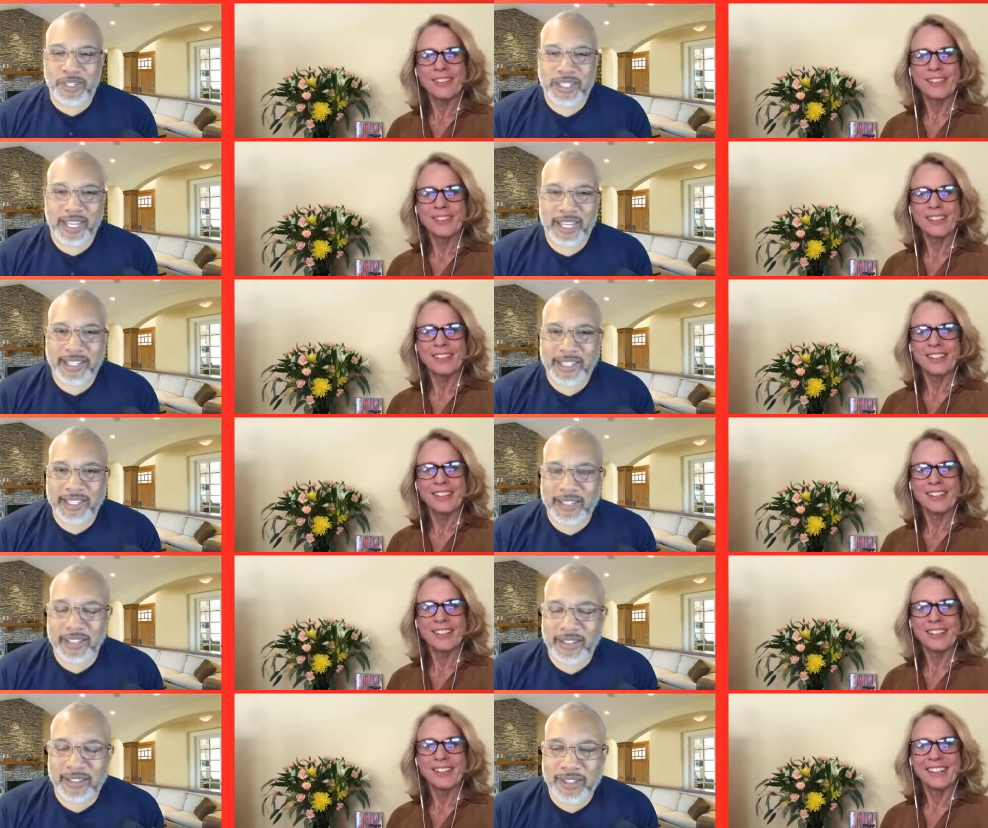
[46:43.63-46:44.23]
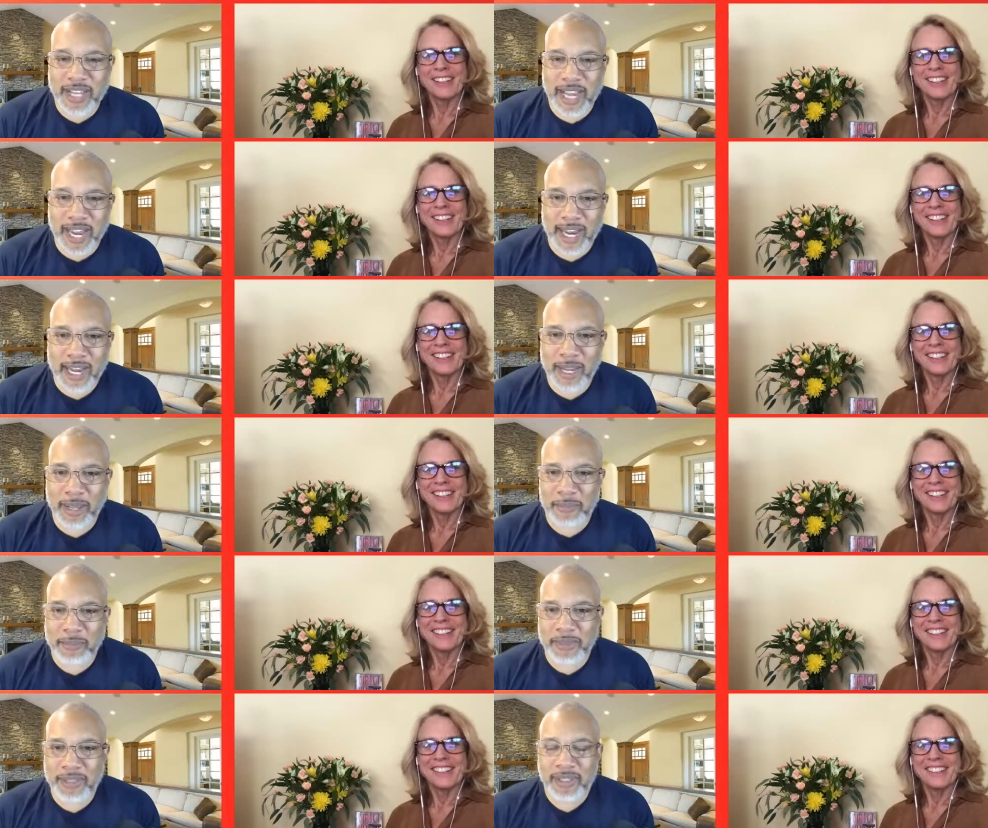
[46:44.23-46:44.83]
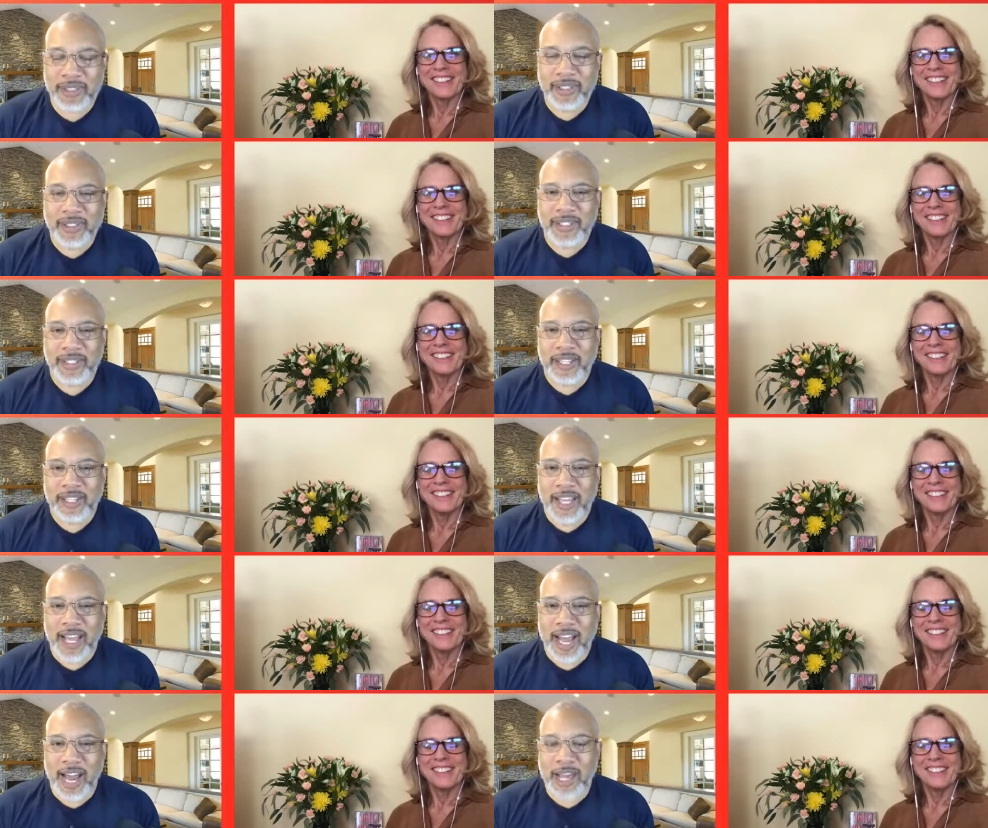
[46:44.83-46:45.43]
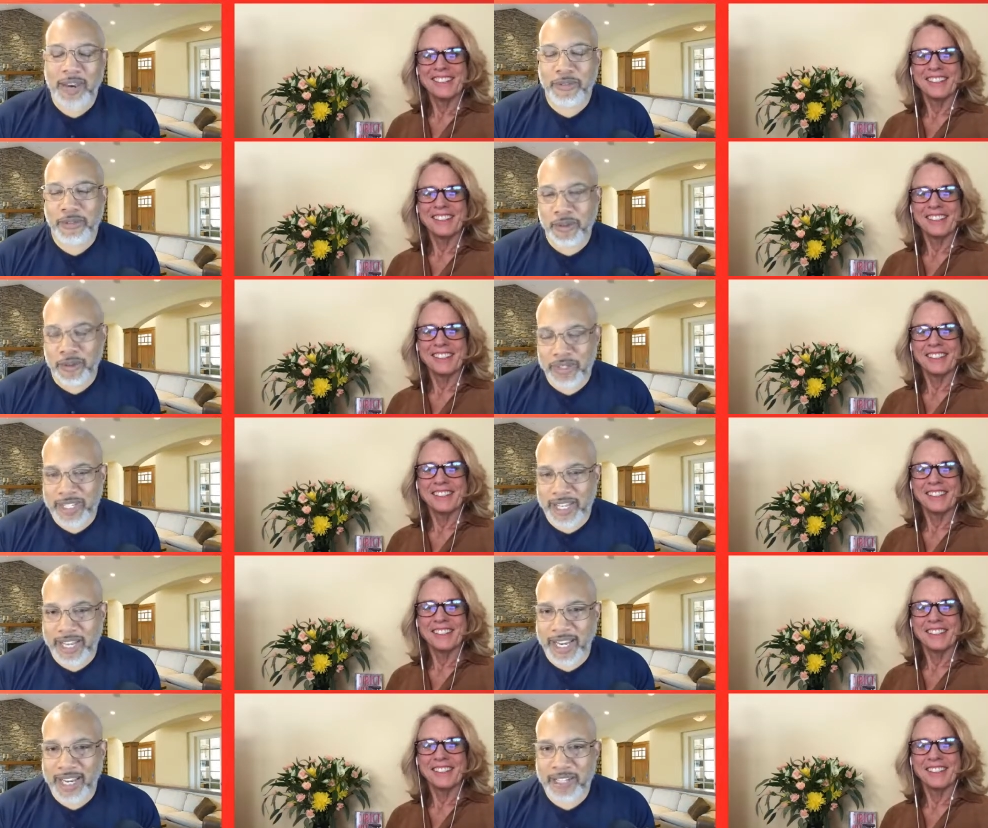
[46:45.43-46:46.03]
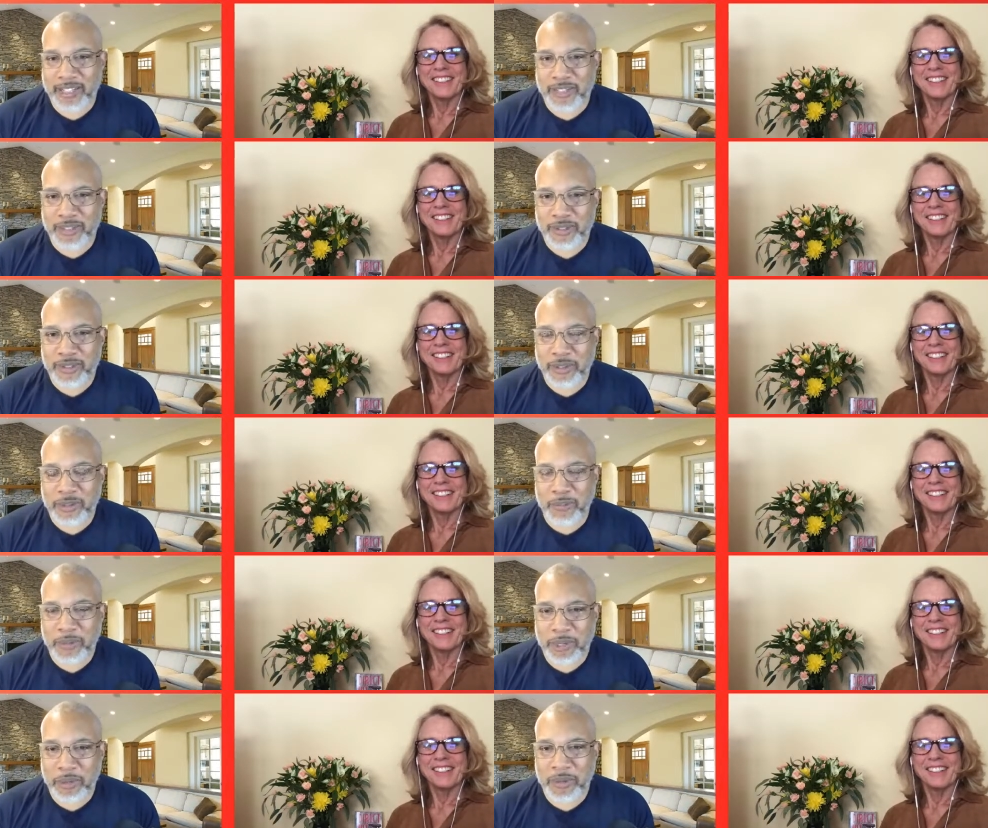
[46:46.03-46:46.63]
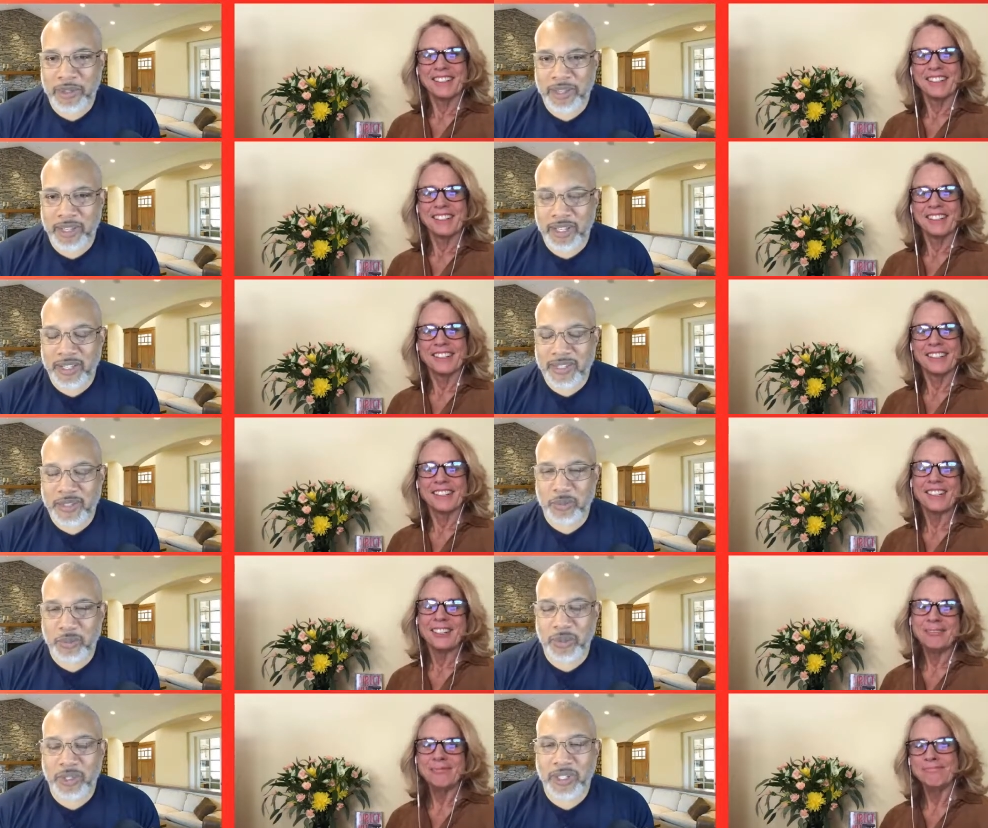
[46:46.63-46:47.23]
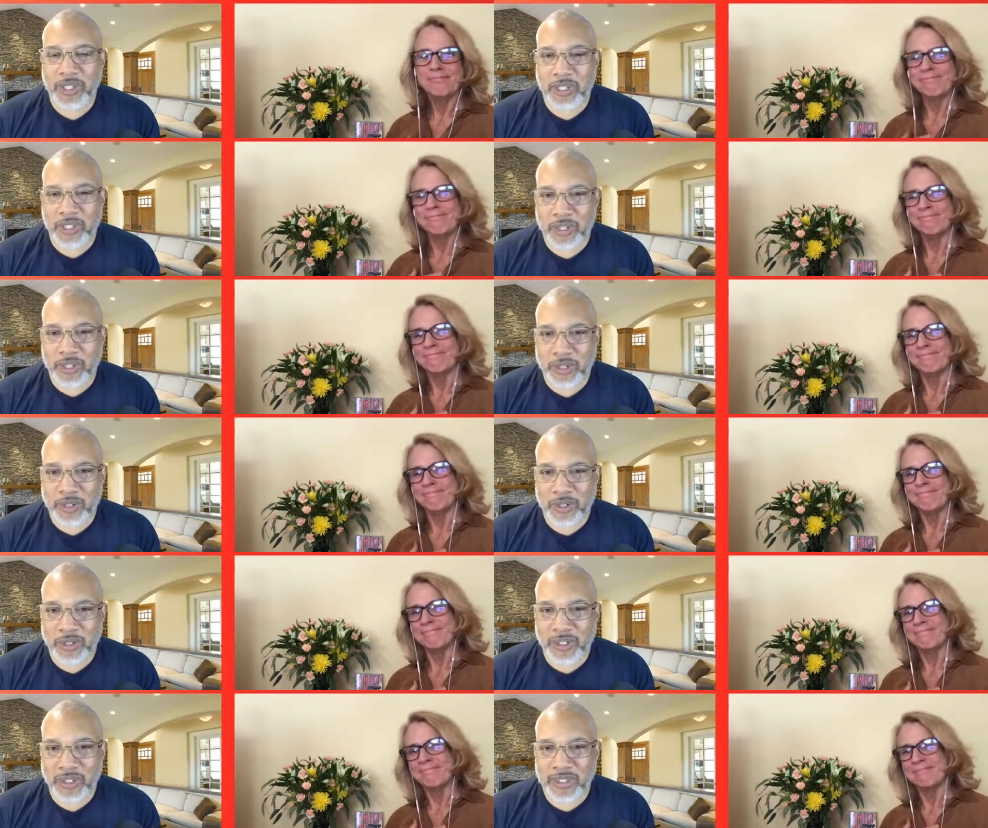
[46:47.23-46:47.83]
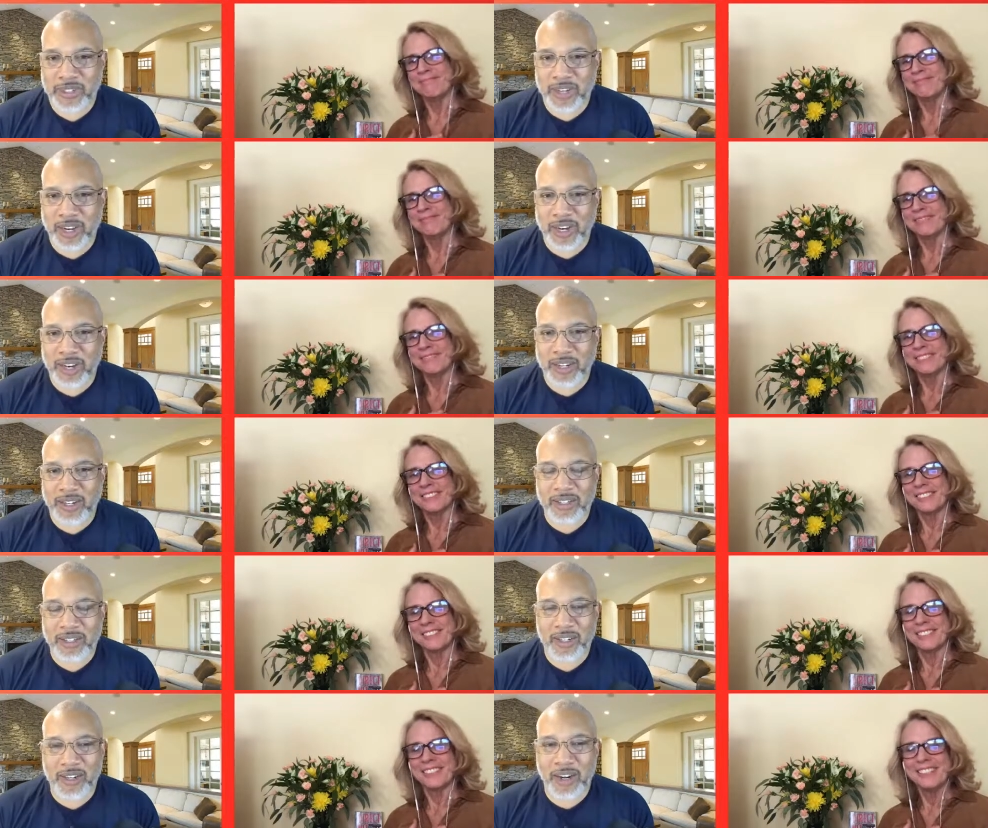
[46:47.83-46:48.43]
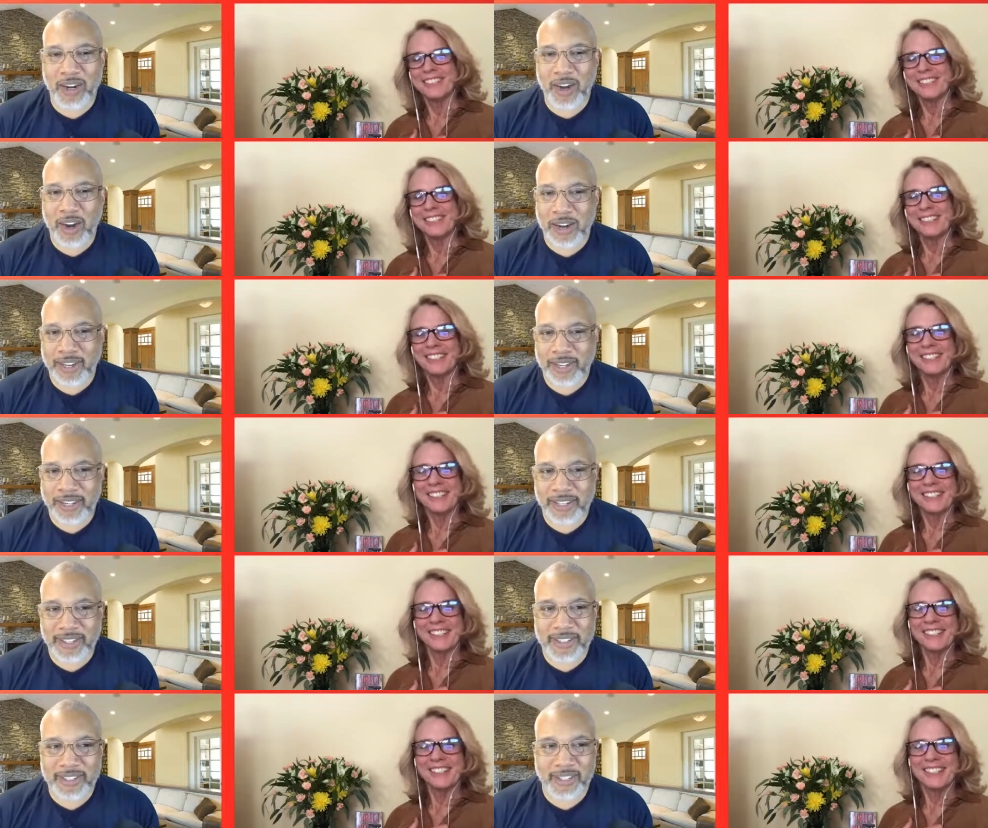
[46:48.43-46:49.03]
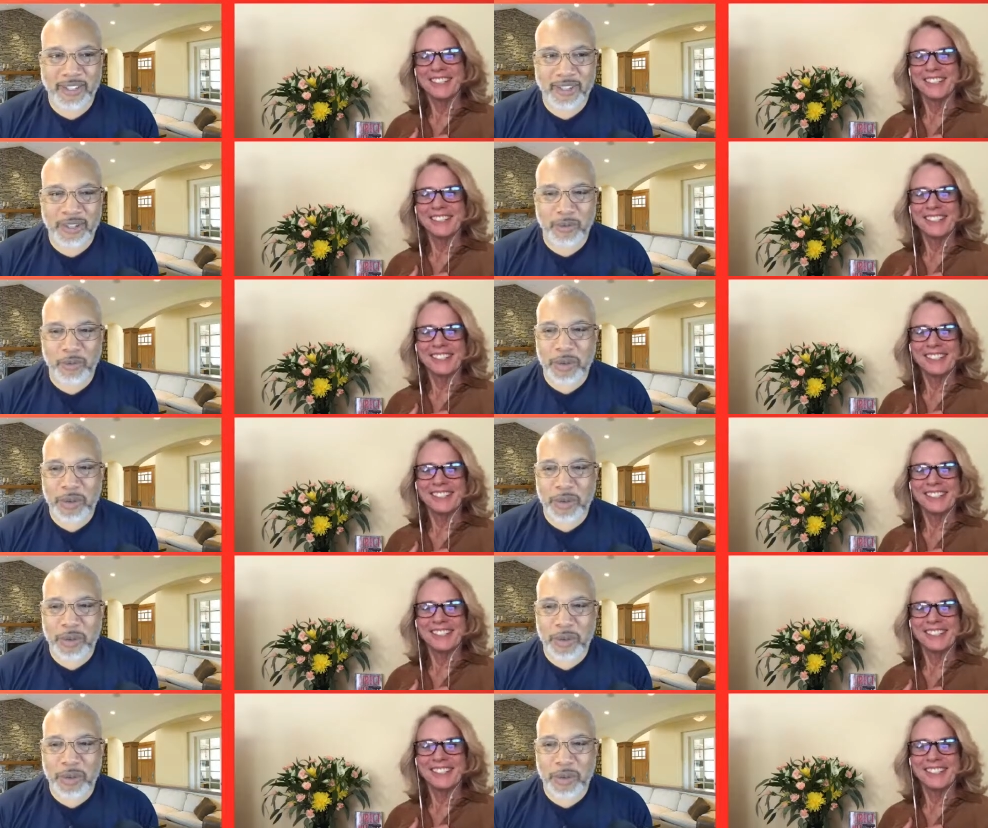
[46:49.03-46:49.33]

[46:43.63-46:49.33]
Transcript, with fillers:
Speaker 1: taking time out of your day to to be with us and really oh, encourage our audience here.